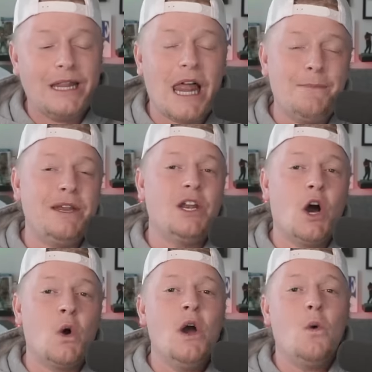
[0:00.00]
Let me
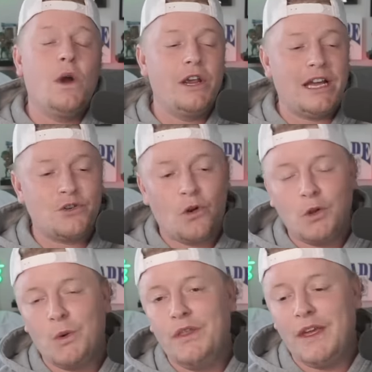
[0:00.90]
know what you guys are
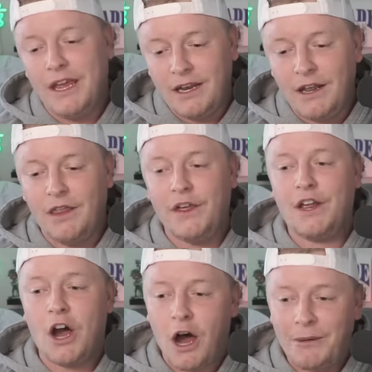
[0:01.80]
rolling with in the
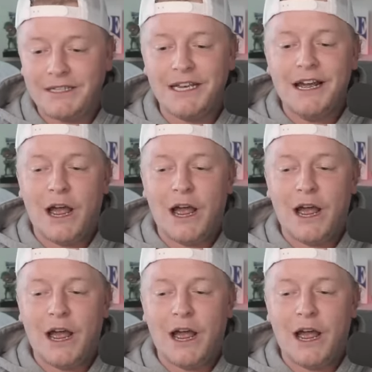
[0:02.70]
comments.